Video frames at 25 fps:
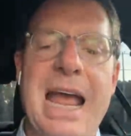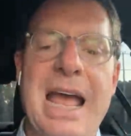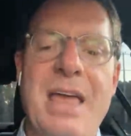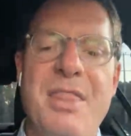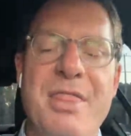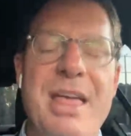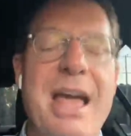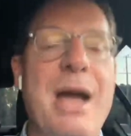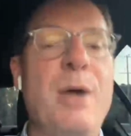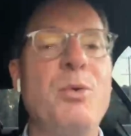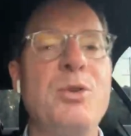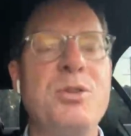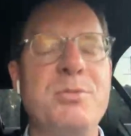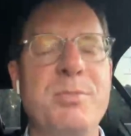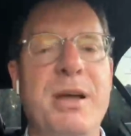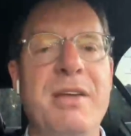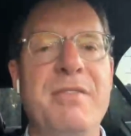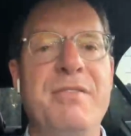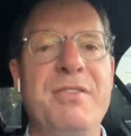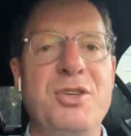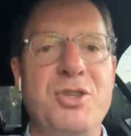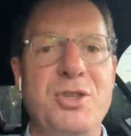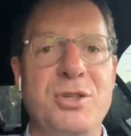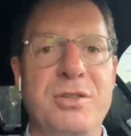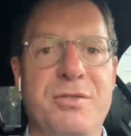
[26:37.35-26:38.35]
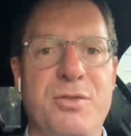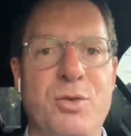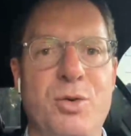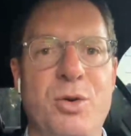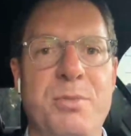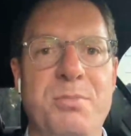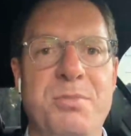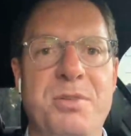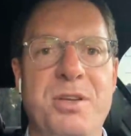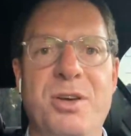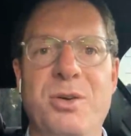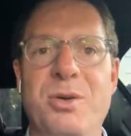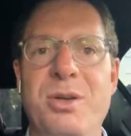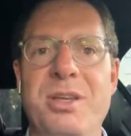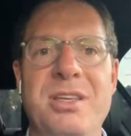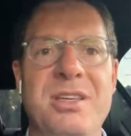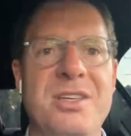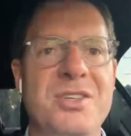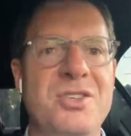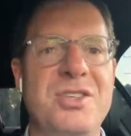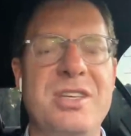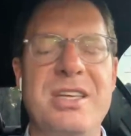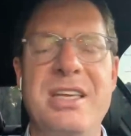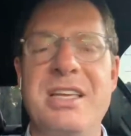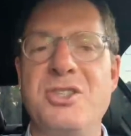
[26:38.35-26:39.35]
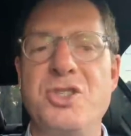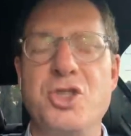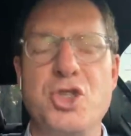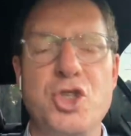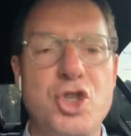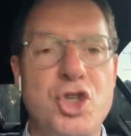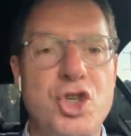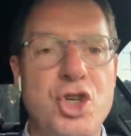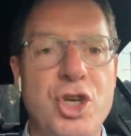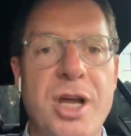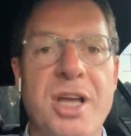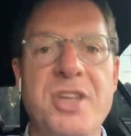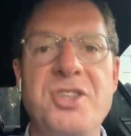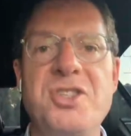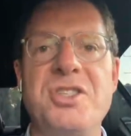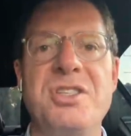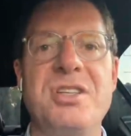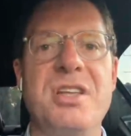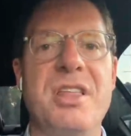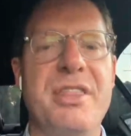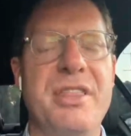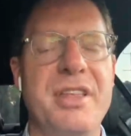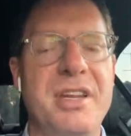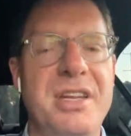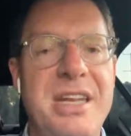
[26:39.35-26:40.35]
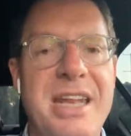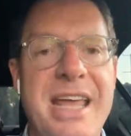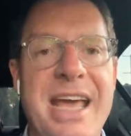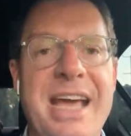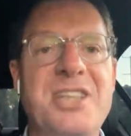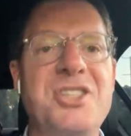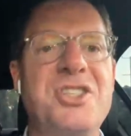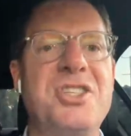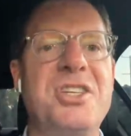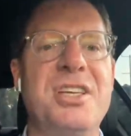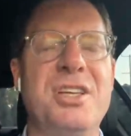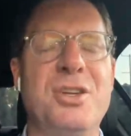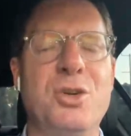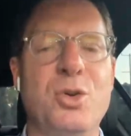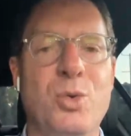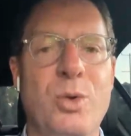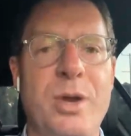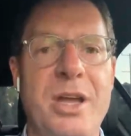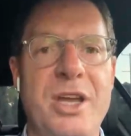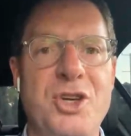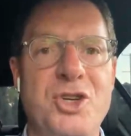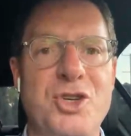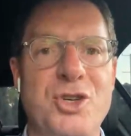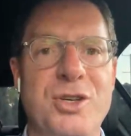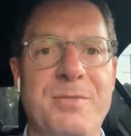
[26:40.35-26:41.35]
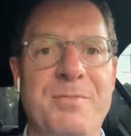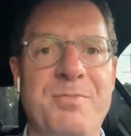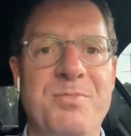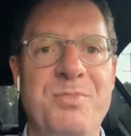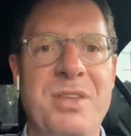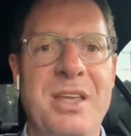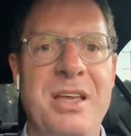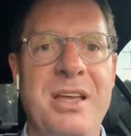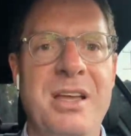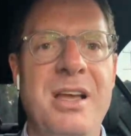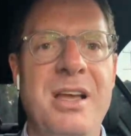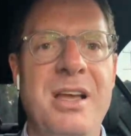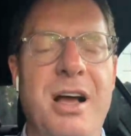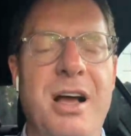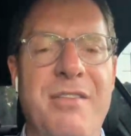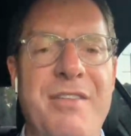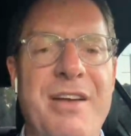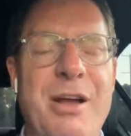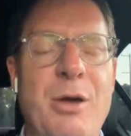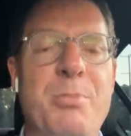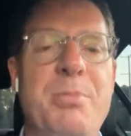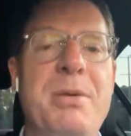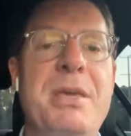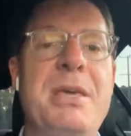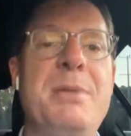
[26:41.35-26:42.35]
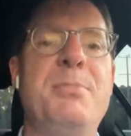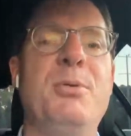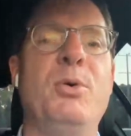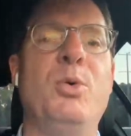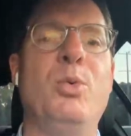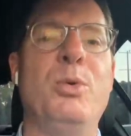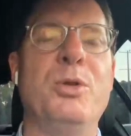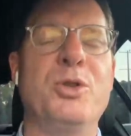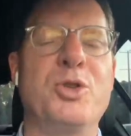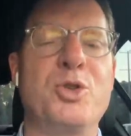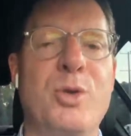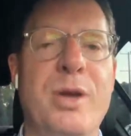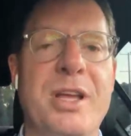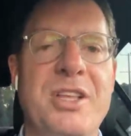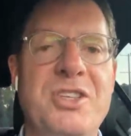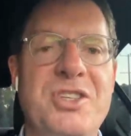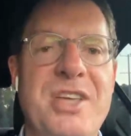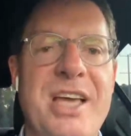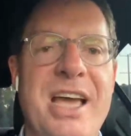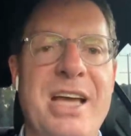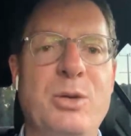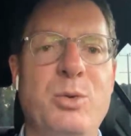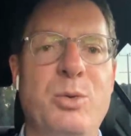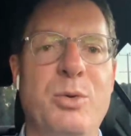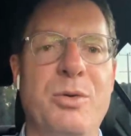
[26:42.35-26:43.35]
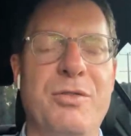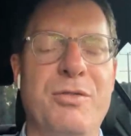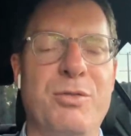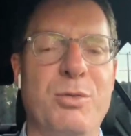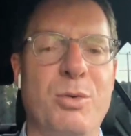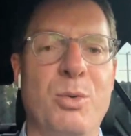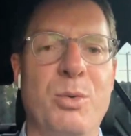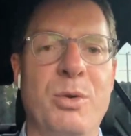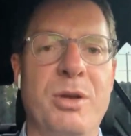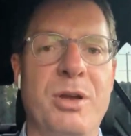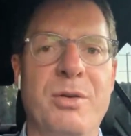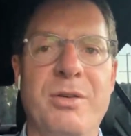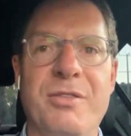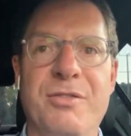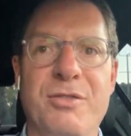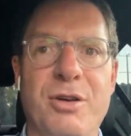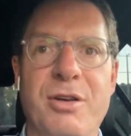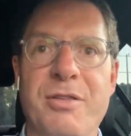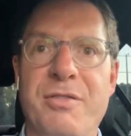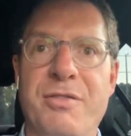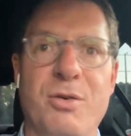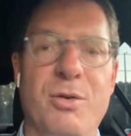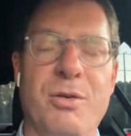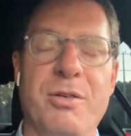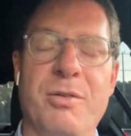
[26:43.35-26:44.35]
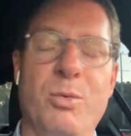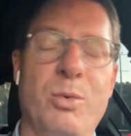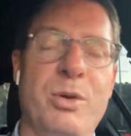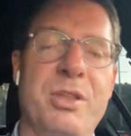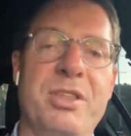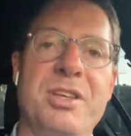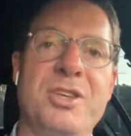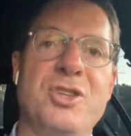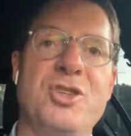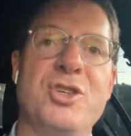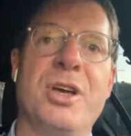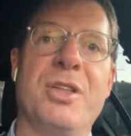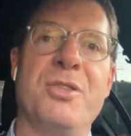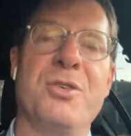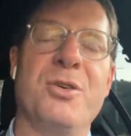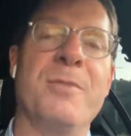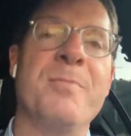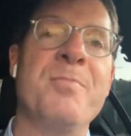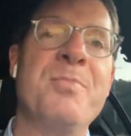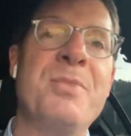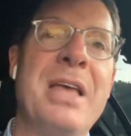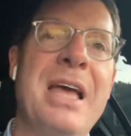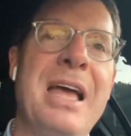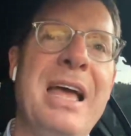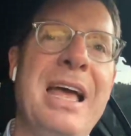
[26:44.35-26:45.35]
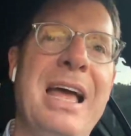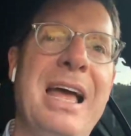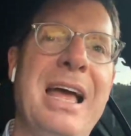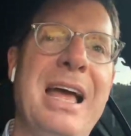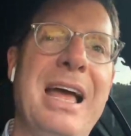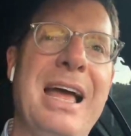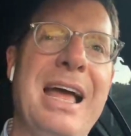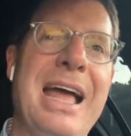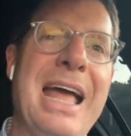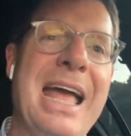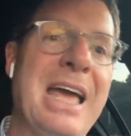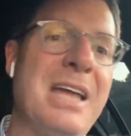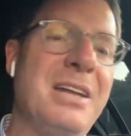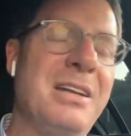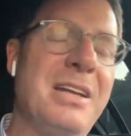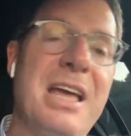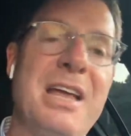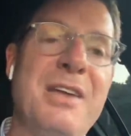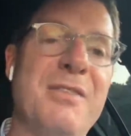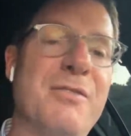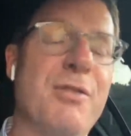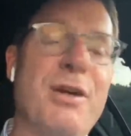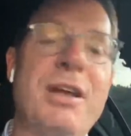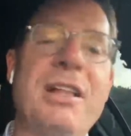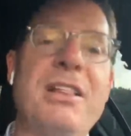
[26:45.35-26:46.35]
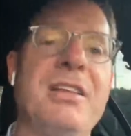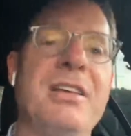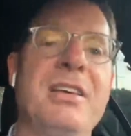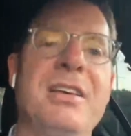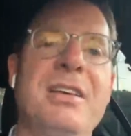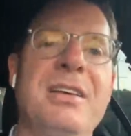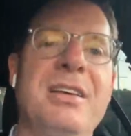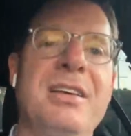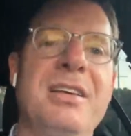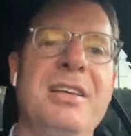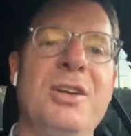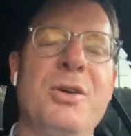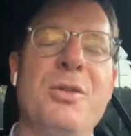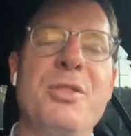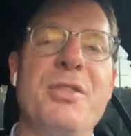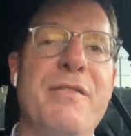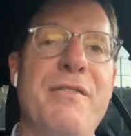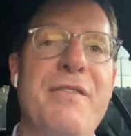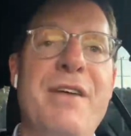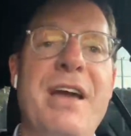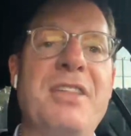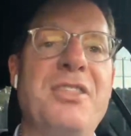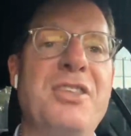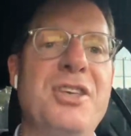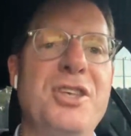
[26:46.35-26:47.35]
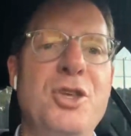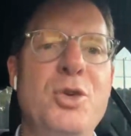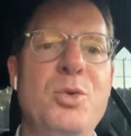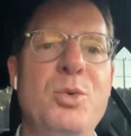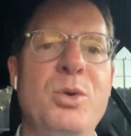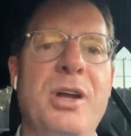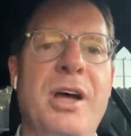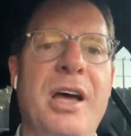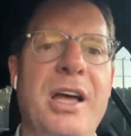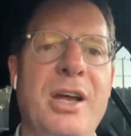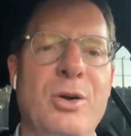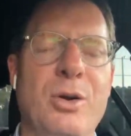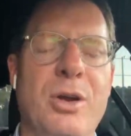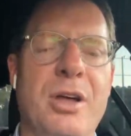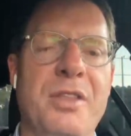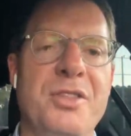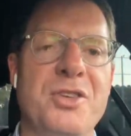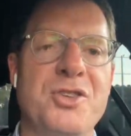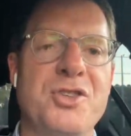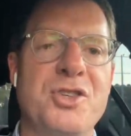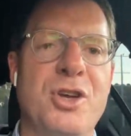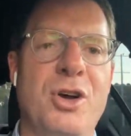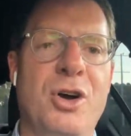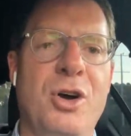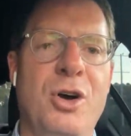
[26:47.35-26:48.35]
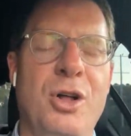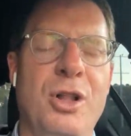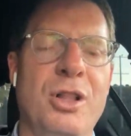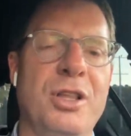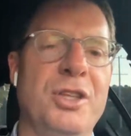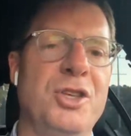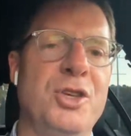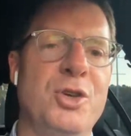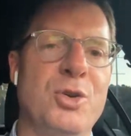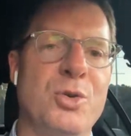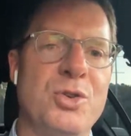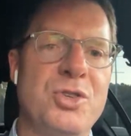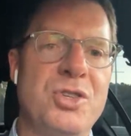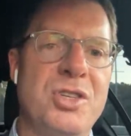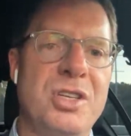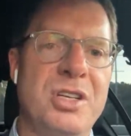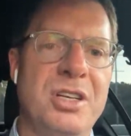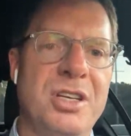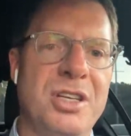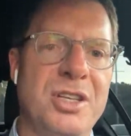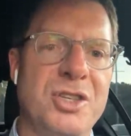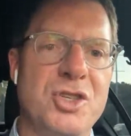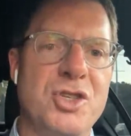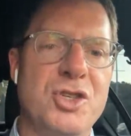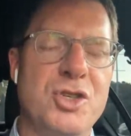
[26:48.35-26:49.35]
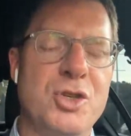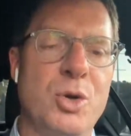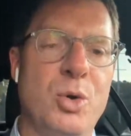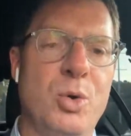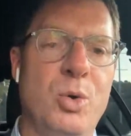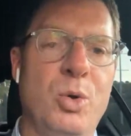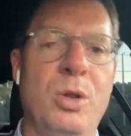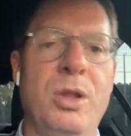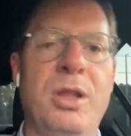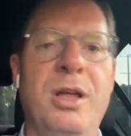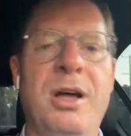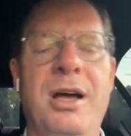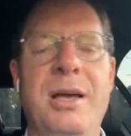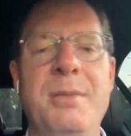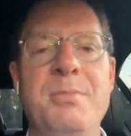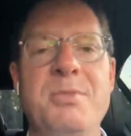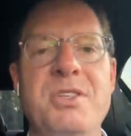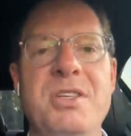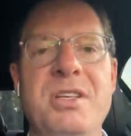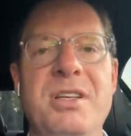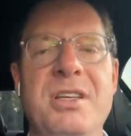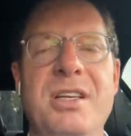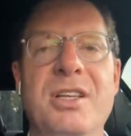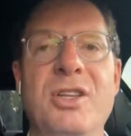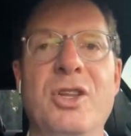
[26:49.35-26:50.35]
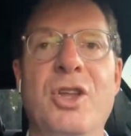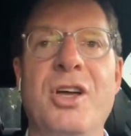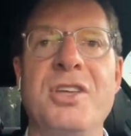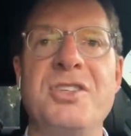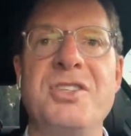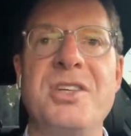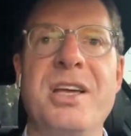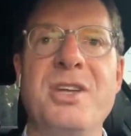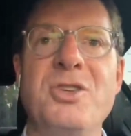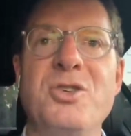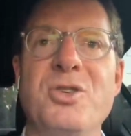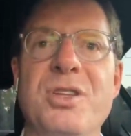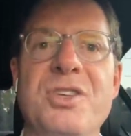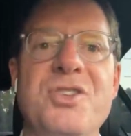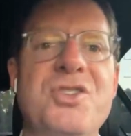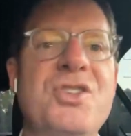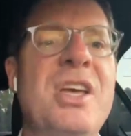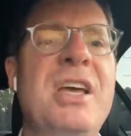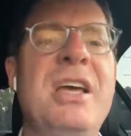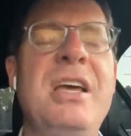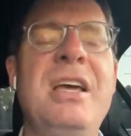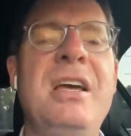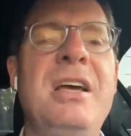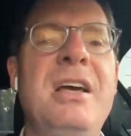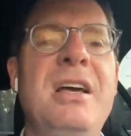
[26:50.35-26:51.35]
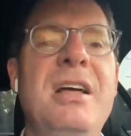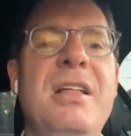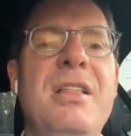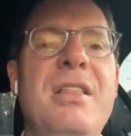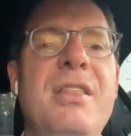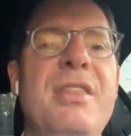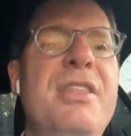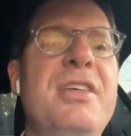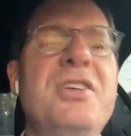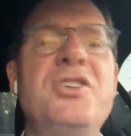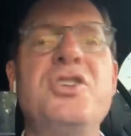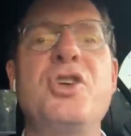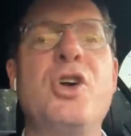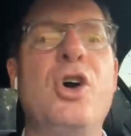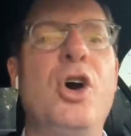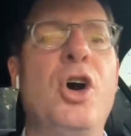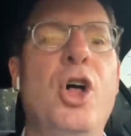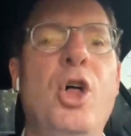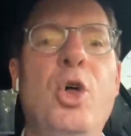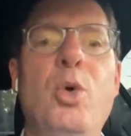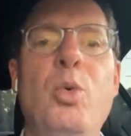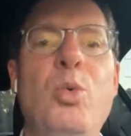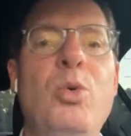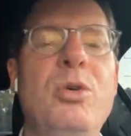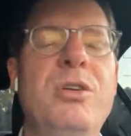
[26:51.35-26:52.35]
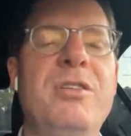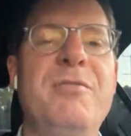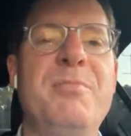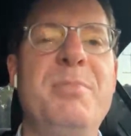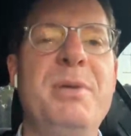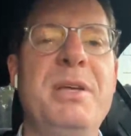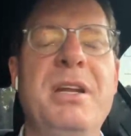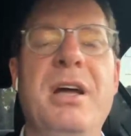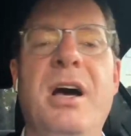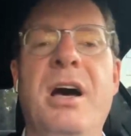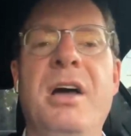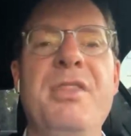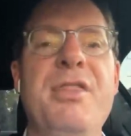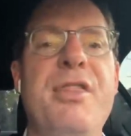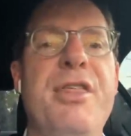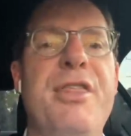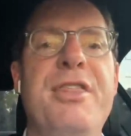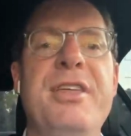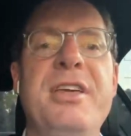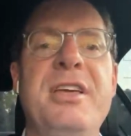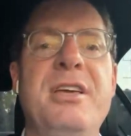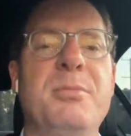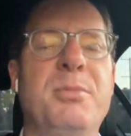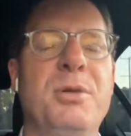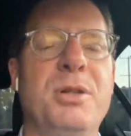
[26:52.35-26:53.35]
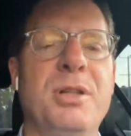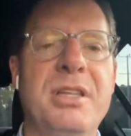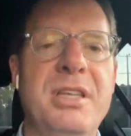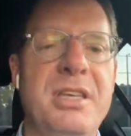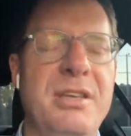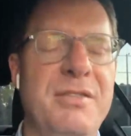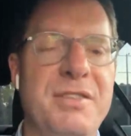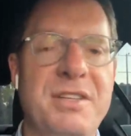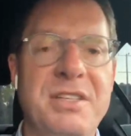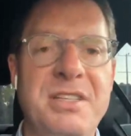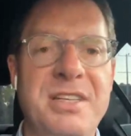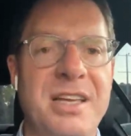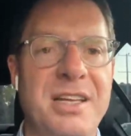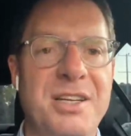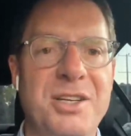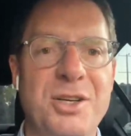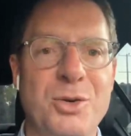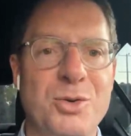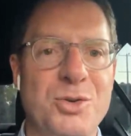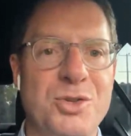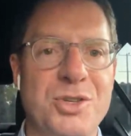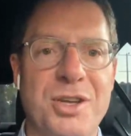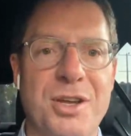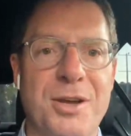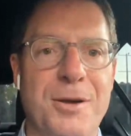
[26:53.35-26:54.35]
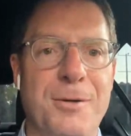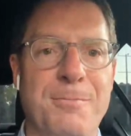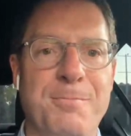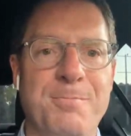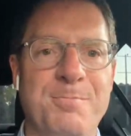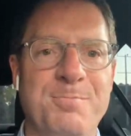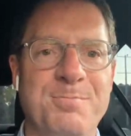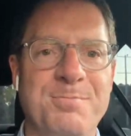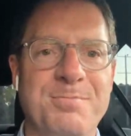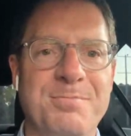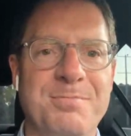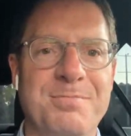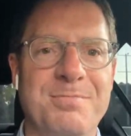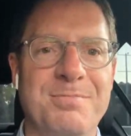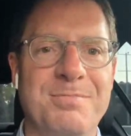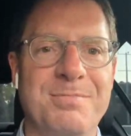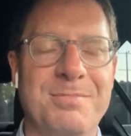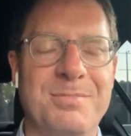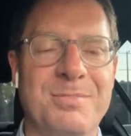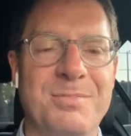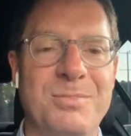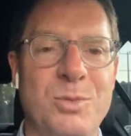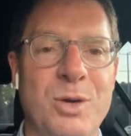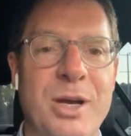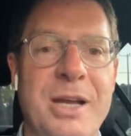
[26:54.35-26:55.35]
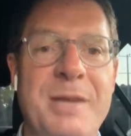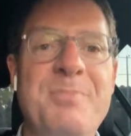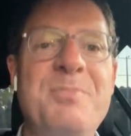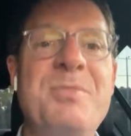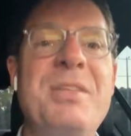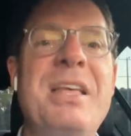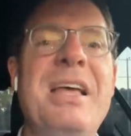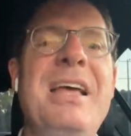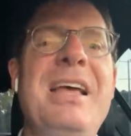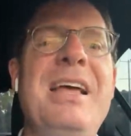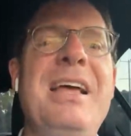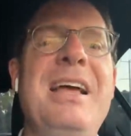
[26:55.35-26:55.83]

And that was my vision of crypto, is it's just the next iteration of how people will transact with each other. And frankly, the fact that you and I are on this call, you're sitting in Seoul, I'm sitting in Los Angeles, this call would have been unthinkable even 10 years ago, right?